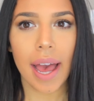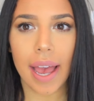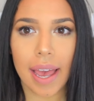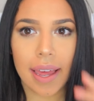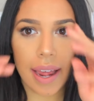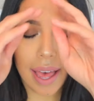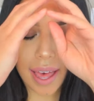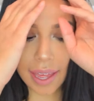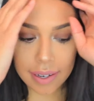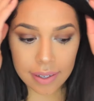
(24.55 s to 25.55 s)
and I
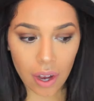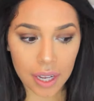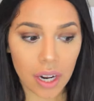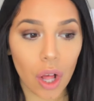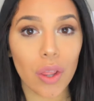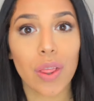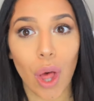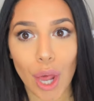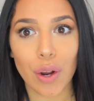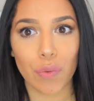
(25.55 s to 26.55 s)
had gotten a
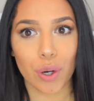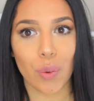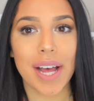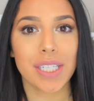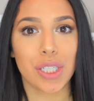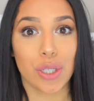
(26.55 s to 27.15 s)
lot of requests